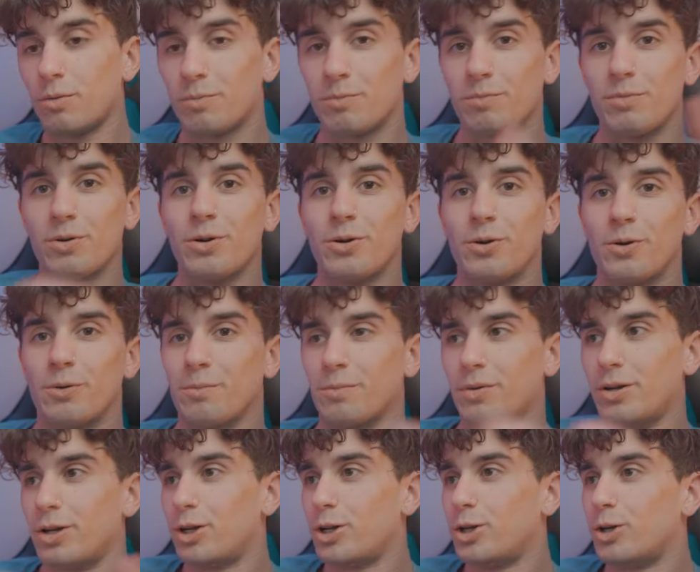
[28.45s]

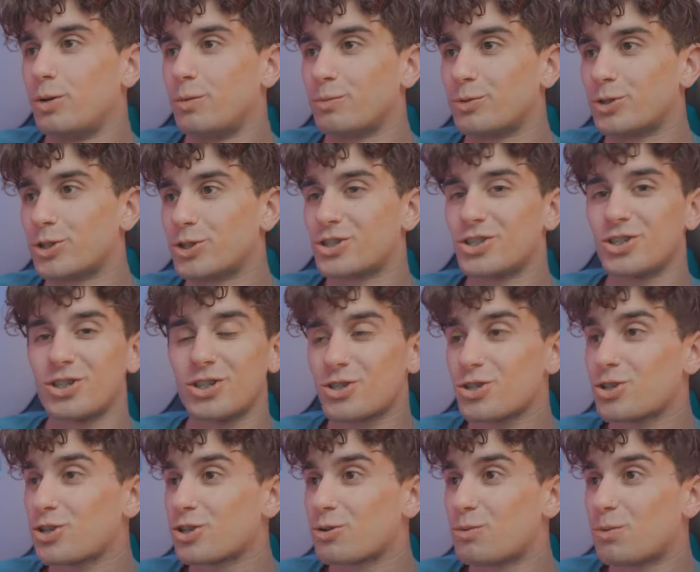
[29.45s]
Boom. Doesn't
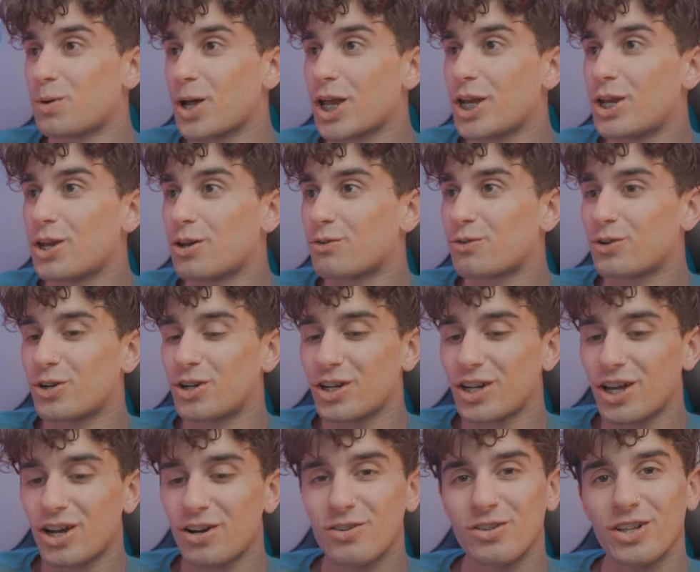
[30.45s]
this look way different
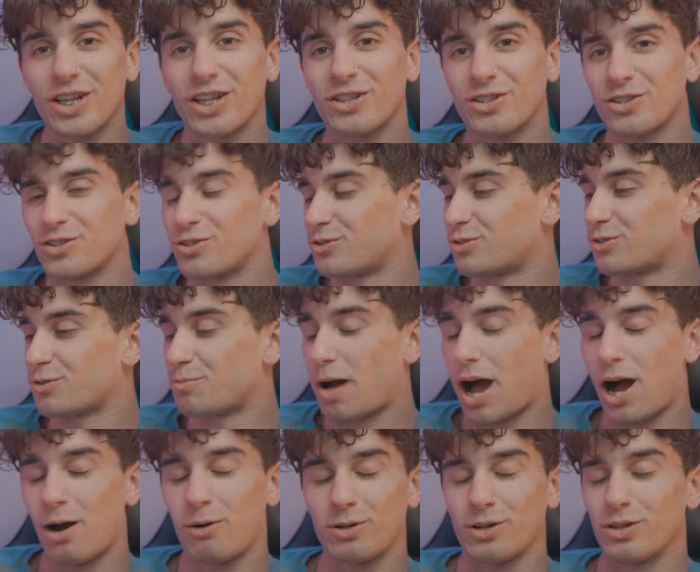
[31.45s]
now? Like the
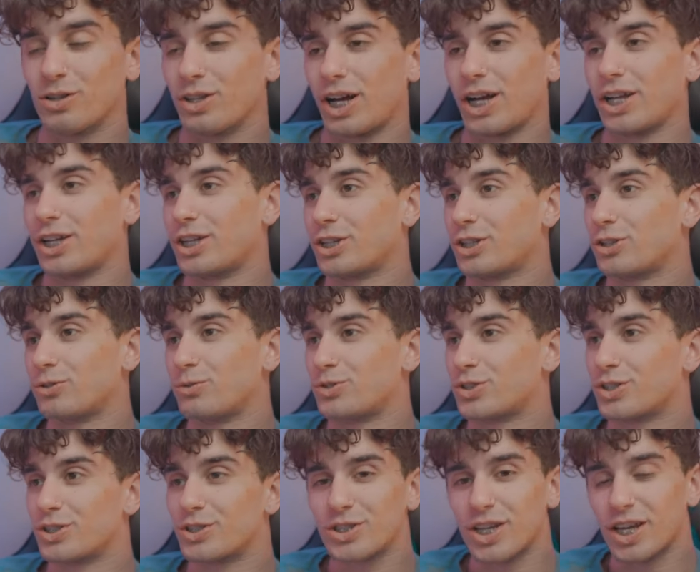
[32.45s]
power of lighting, dude,
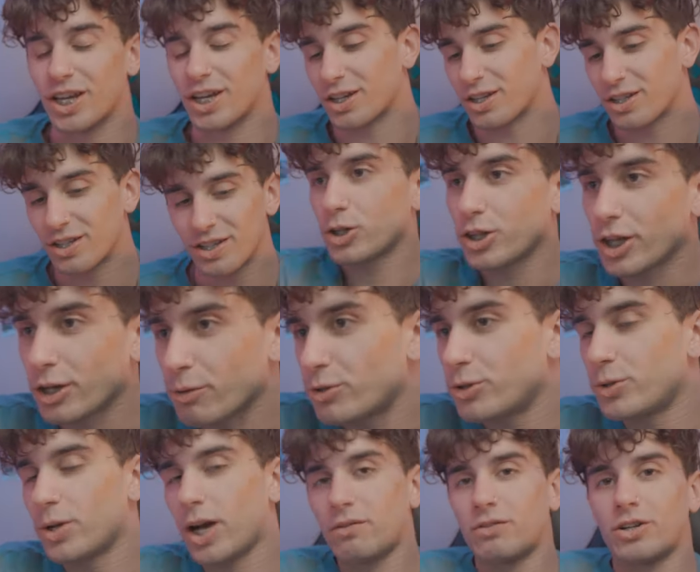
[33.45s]
is insane. like
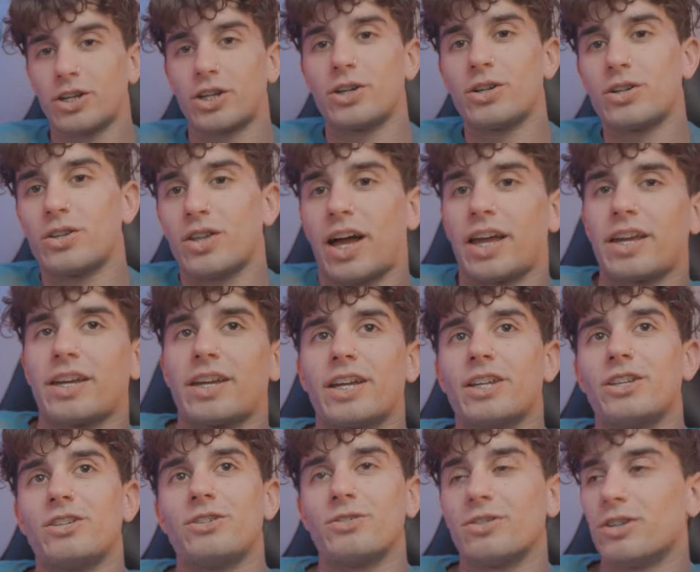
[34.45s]
when you have a good light
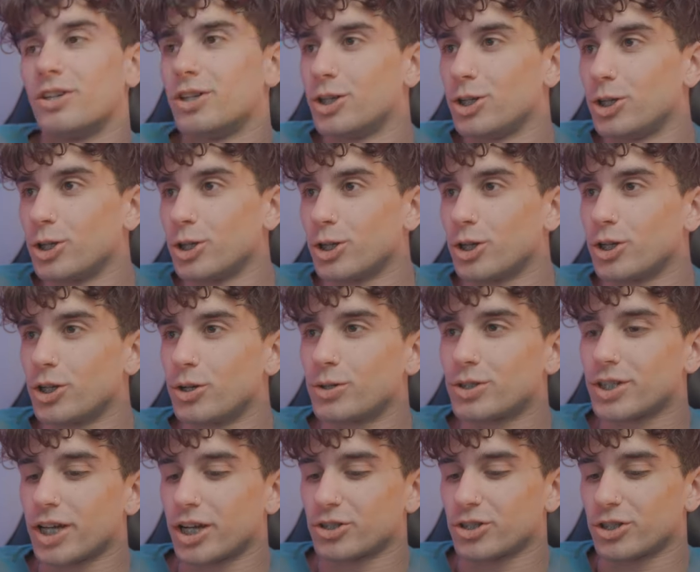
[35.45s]
and you, you know,
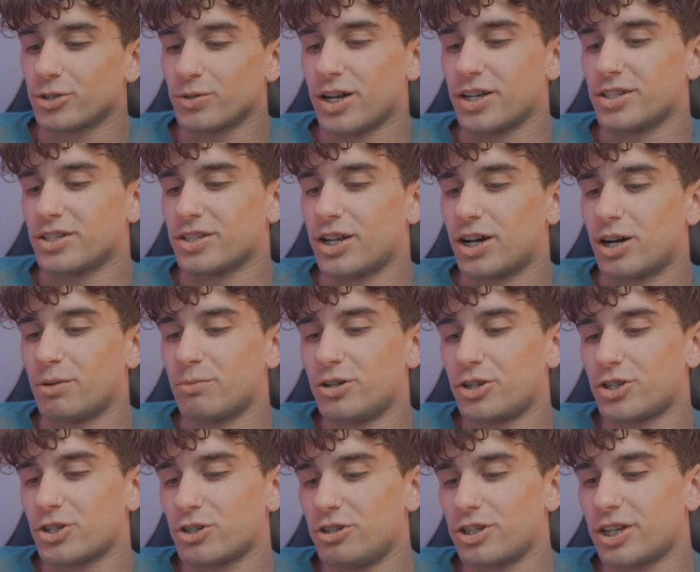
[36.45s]
it's actually crazy. Now I'm
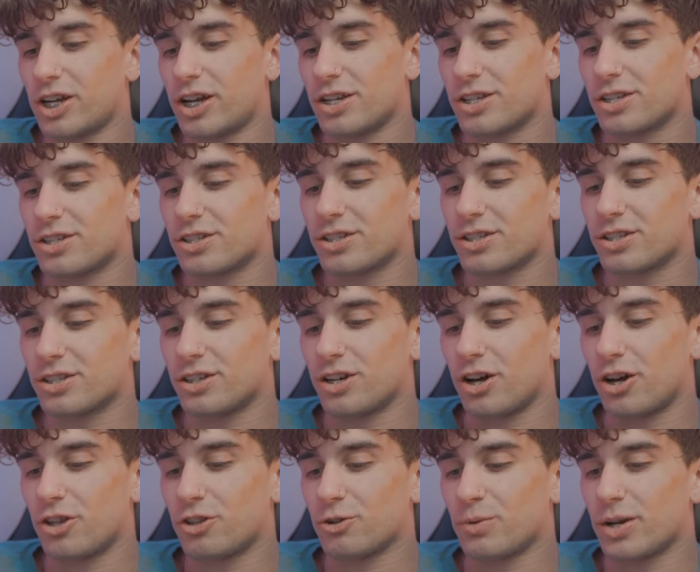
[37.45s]
gonna show you guys
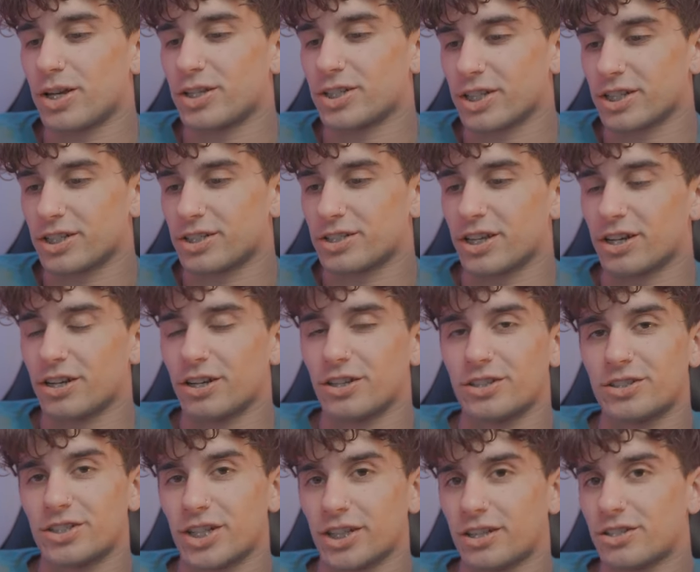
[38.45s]
other ways I could set
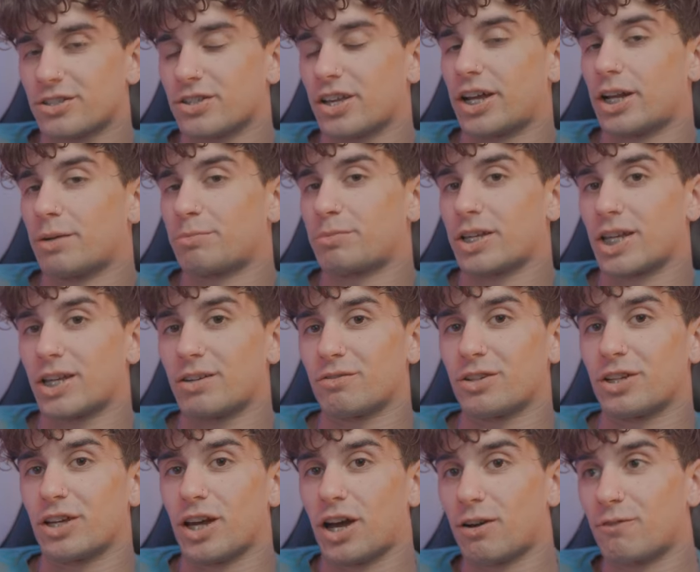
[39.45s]
it, set this light up to give
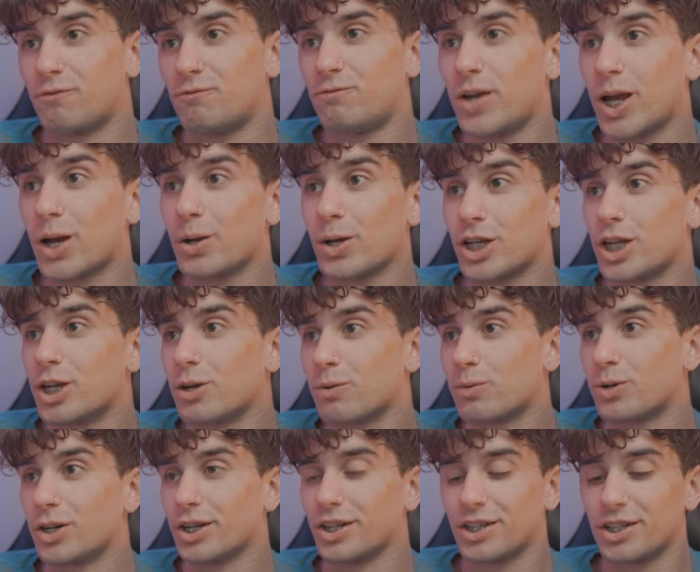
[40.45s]
it a very
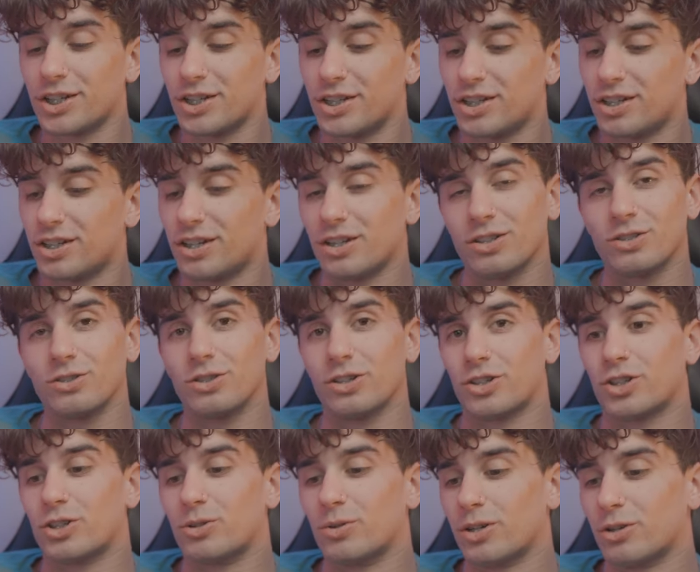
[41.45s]
different
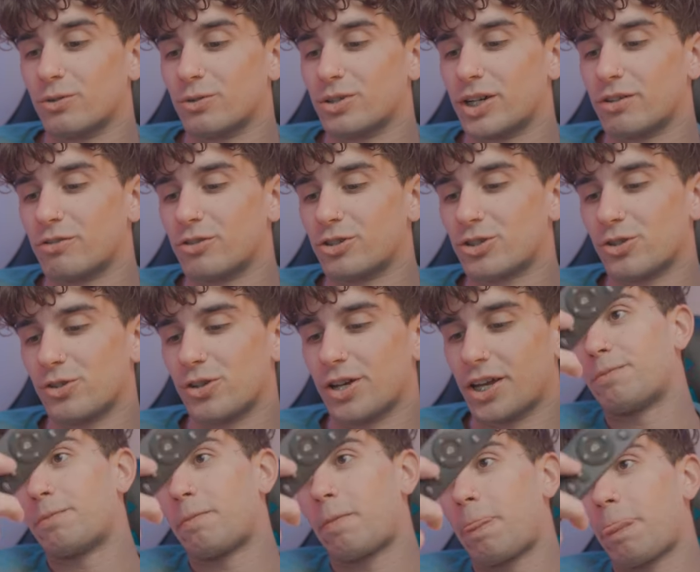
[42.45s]
look to it or whatever. So
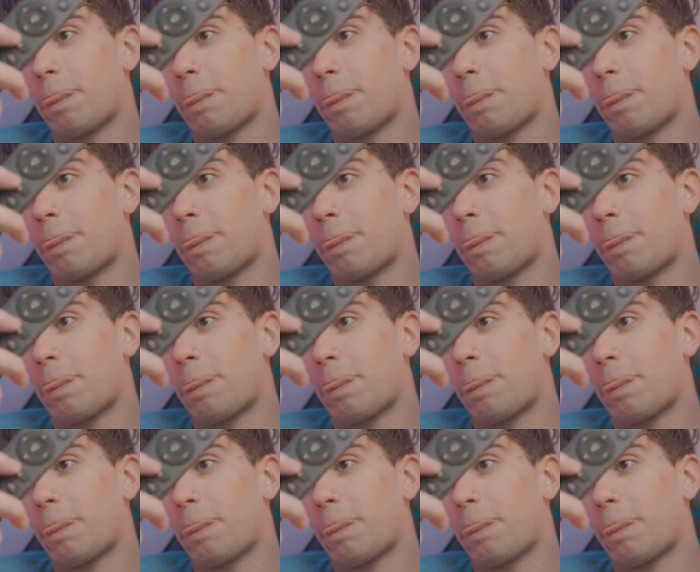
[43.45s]
like,